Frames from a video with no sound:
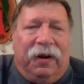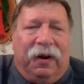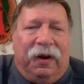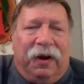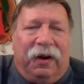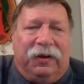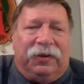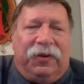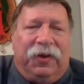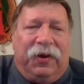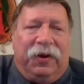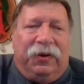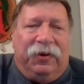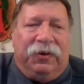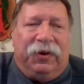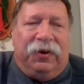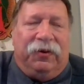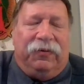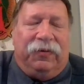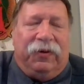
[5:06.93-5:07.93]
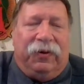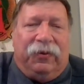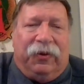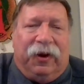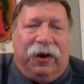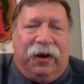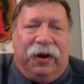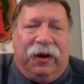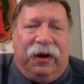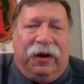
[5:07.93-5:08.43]
As they drove
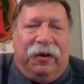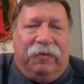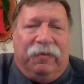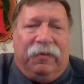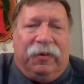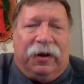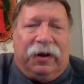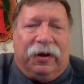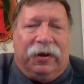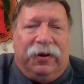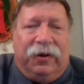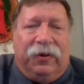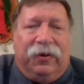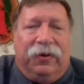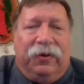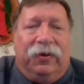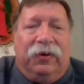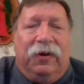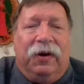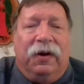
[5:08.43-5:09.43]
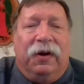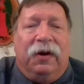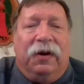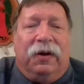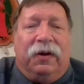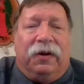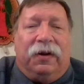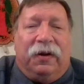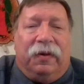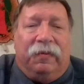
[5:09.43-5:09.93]
away, McHugh
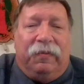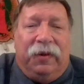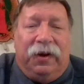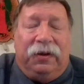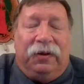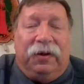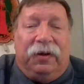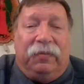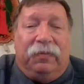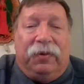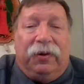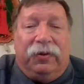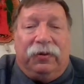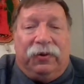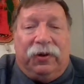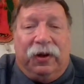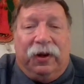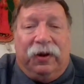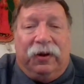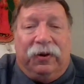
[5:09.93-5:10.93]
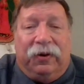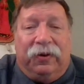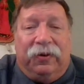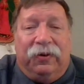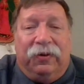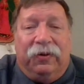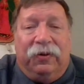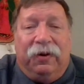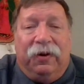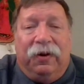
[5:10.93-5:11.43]
commended
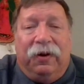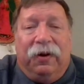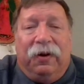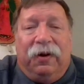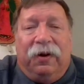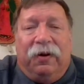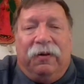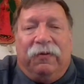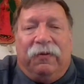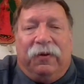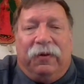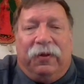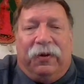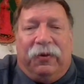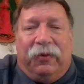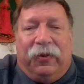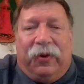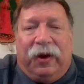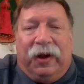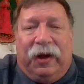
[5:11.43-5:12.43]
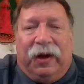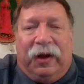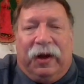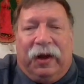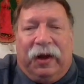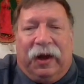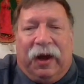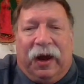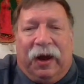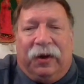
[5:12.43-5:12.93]
Bottino for the way
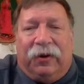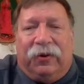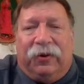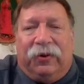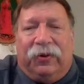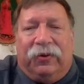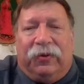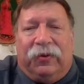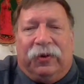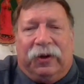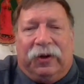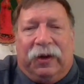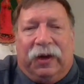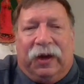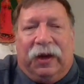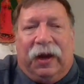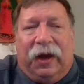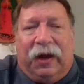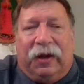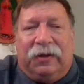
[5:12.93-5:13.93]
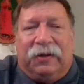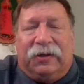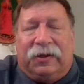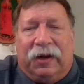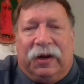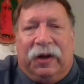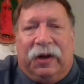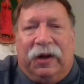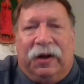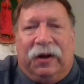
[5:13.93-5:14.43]
he handled what he had
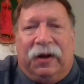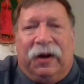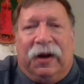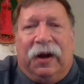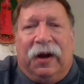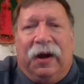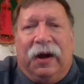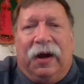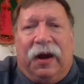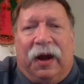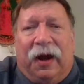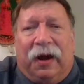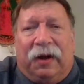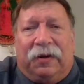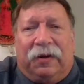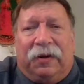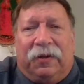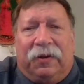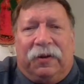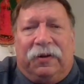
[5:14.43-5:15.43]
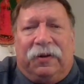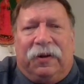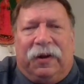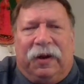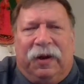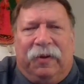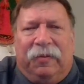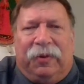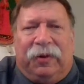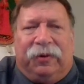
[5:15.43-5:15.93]
seen at the
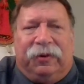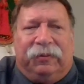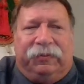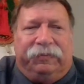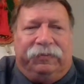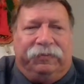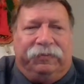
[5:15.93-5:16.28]
table.